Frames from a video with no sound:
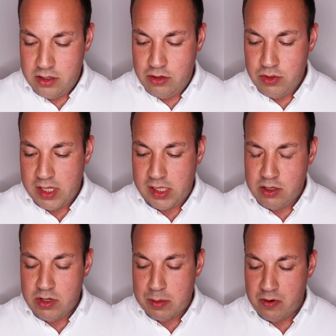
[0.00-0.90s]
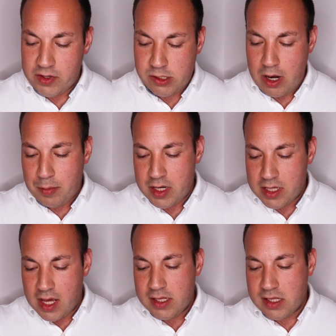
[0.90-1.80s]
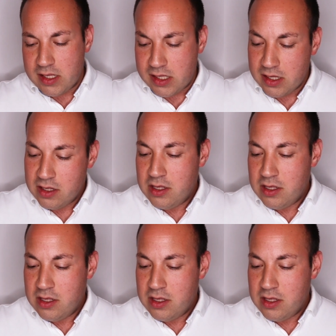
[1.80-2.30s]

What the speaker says: to this new number of extrapolated cases,